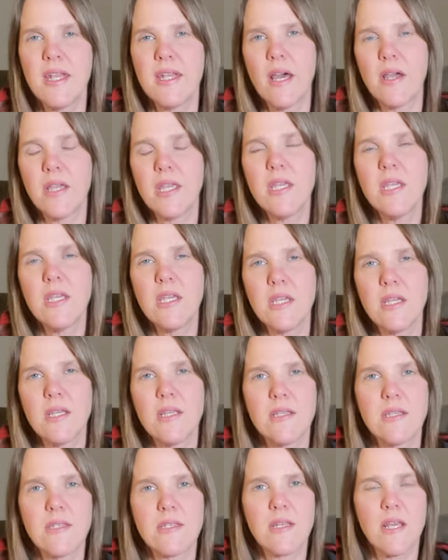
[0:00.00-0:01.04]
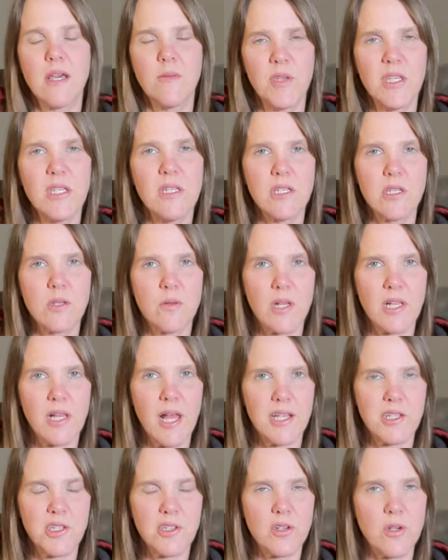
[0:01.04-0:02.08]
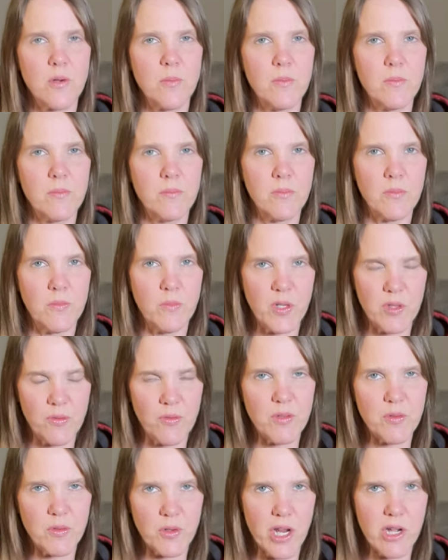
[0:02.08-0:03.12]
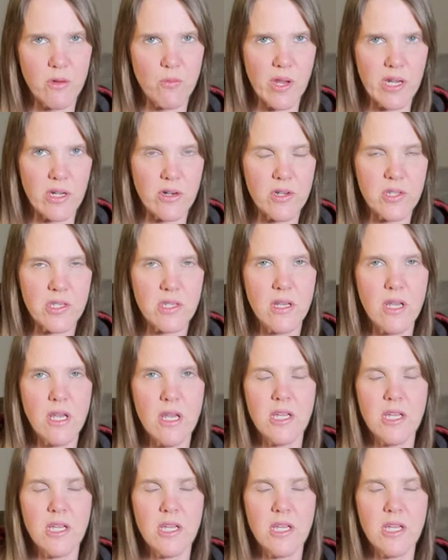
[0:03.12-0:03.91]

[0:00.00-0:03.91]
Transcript: Now, he is coming into a classroom with fifth grade readers.